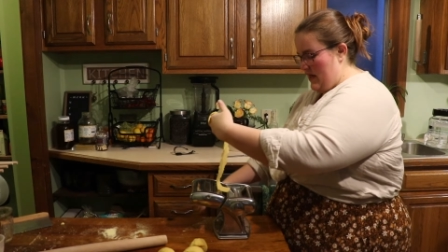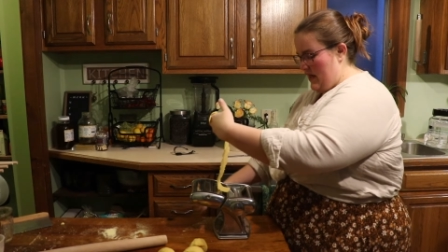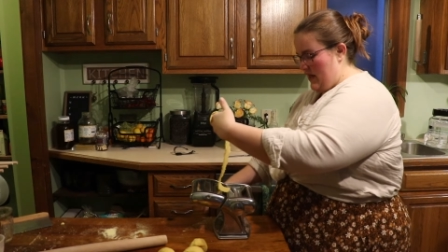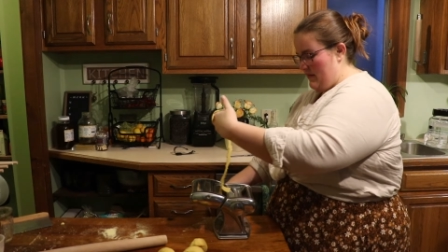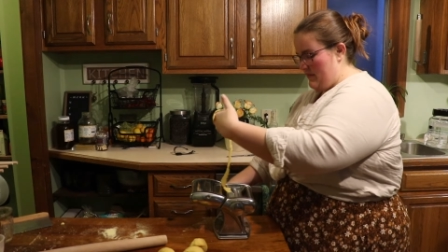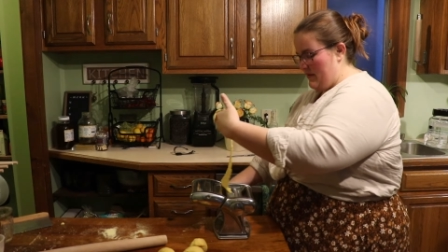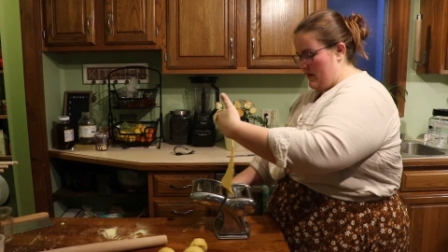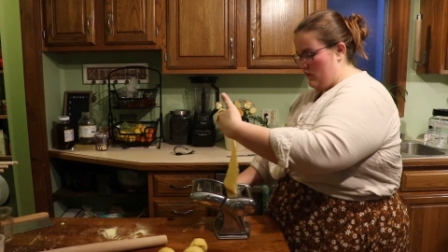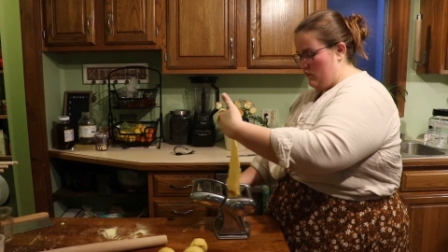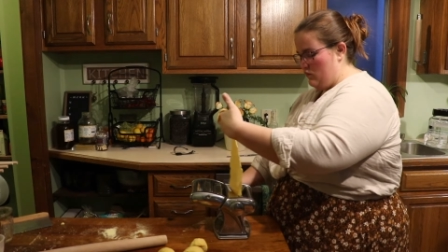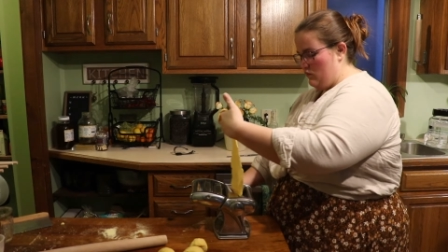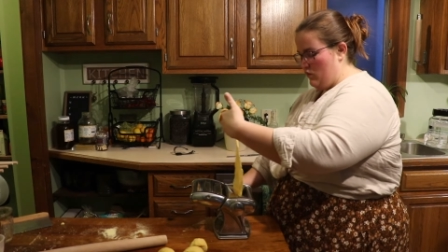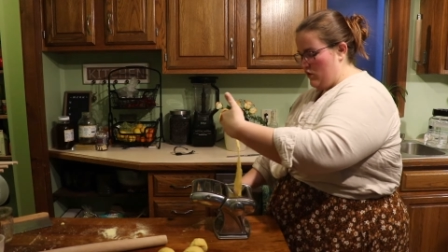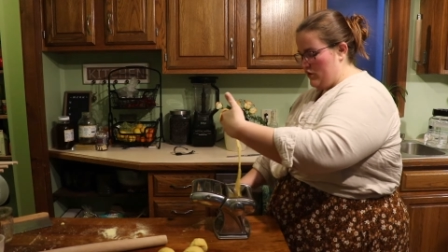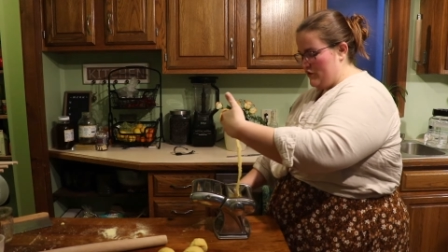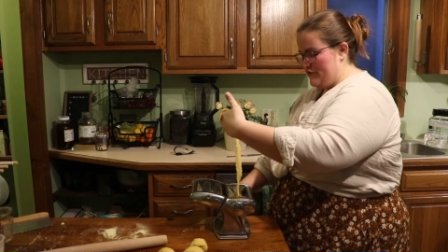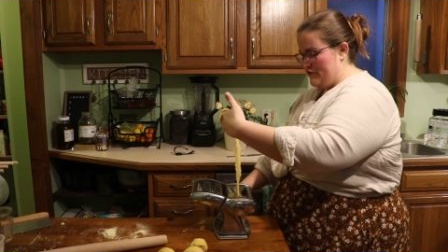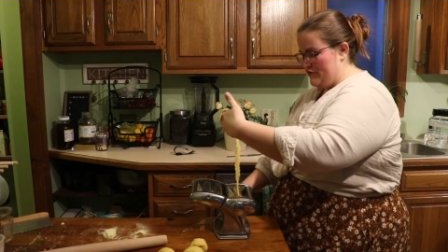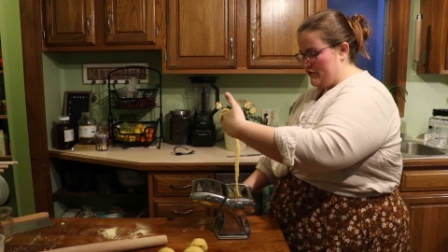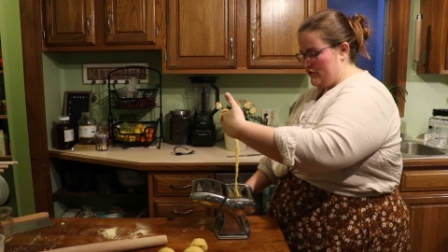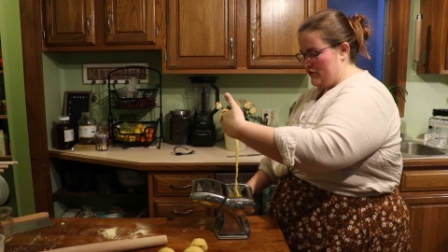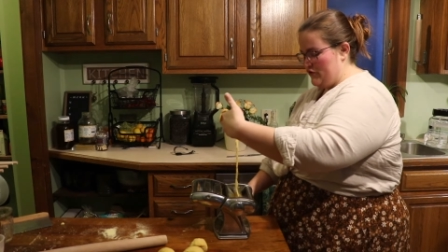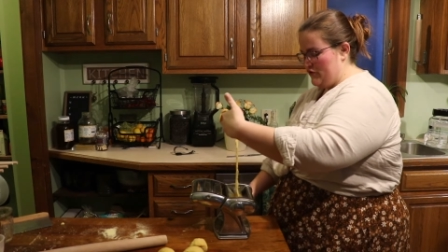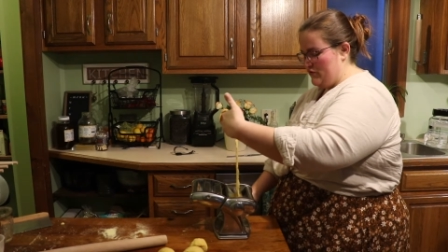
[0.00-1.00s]
about 1
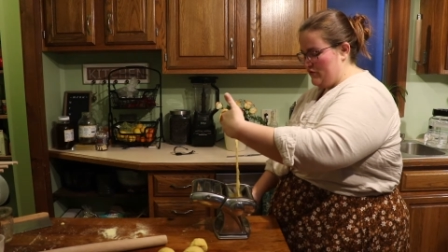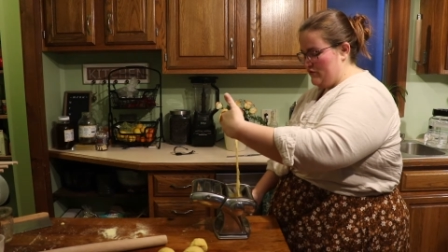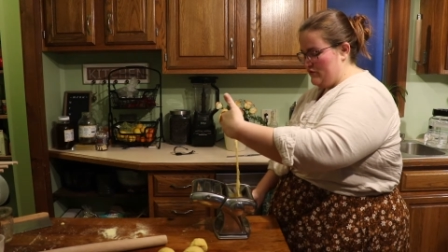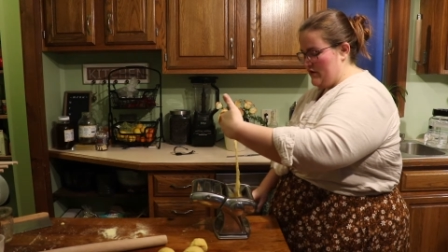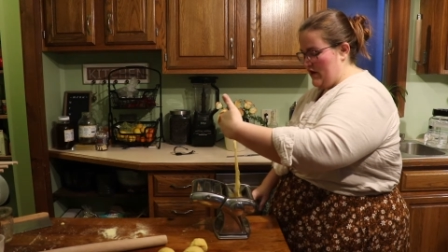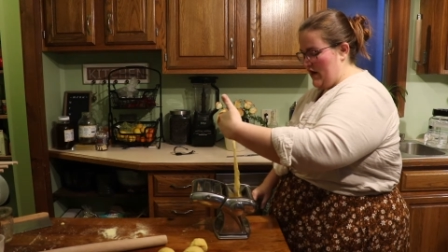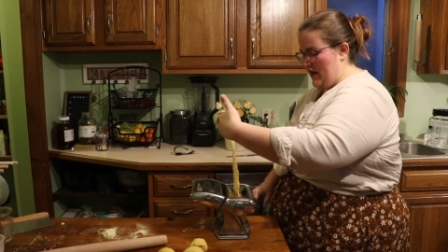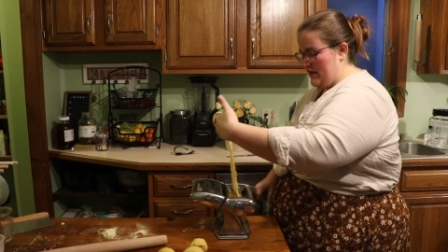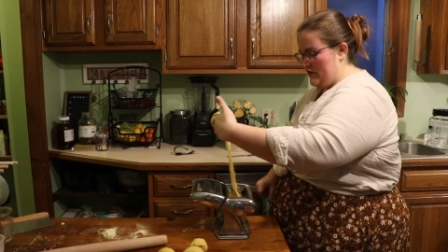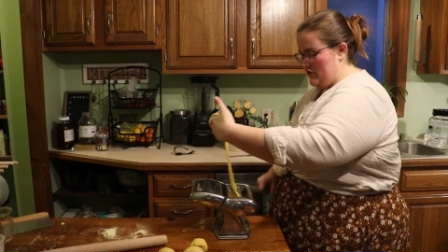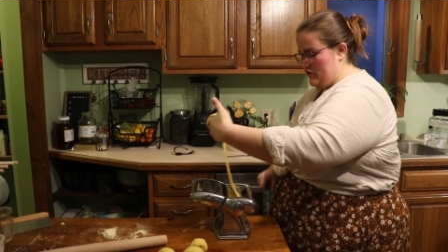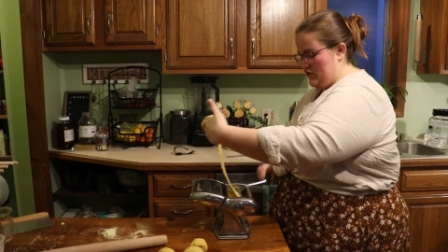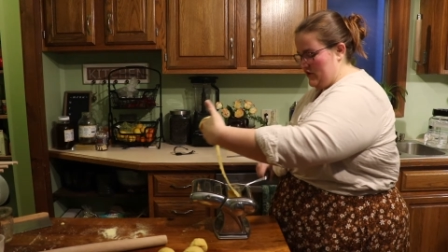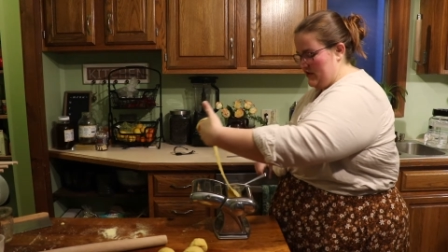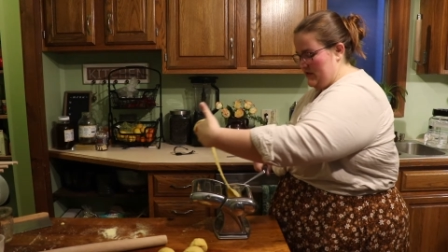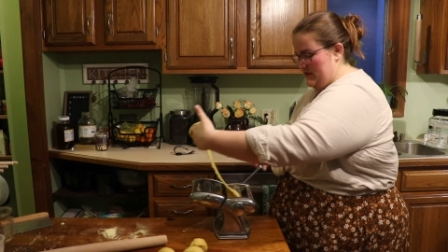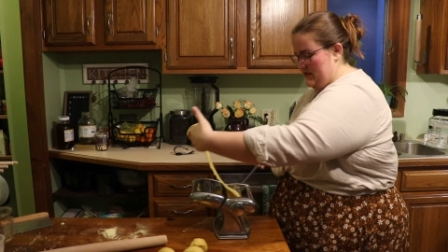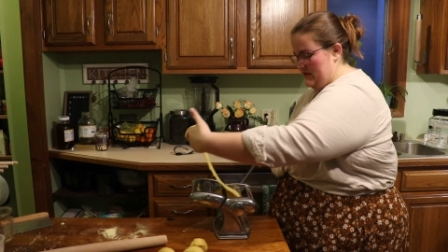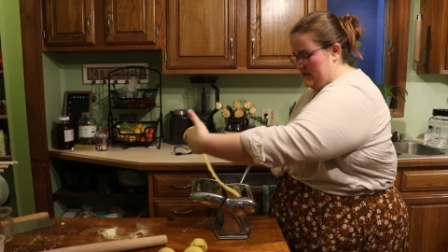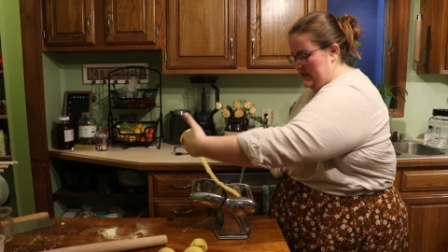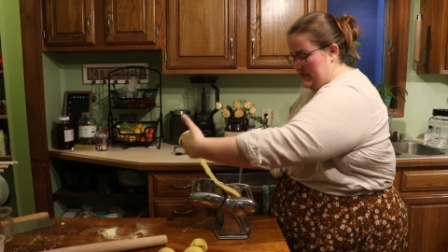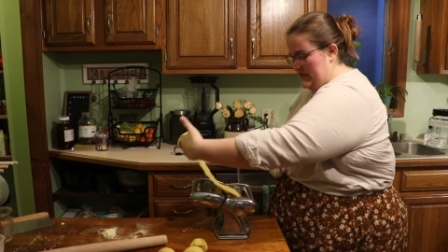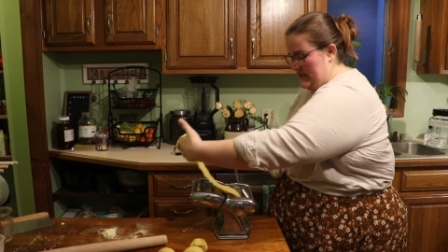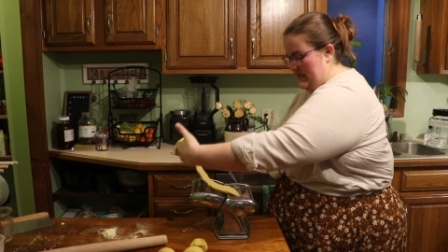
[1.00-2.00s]
or 2
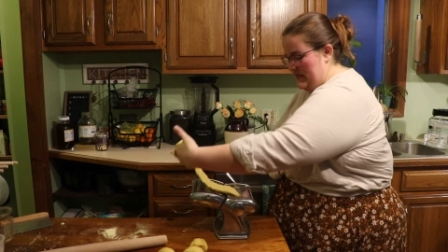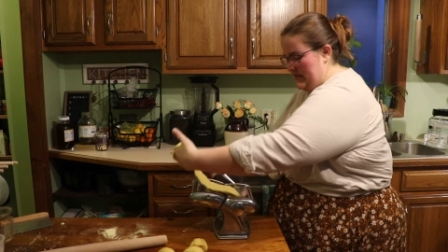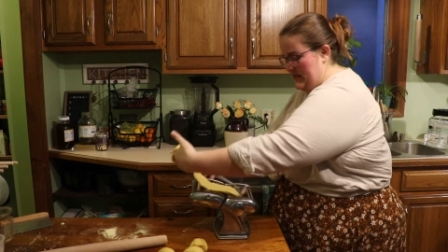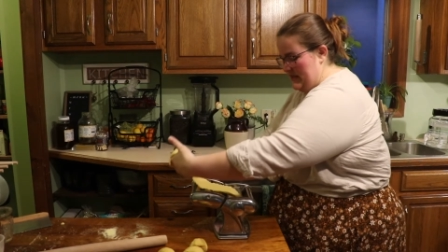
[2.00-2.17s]
notches.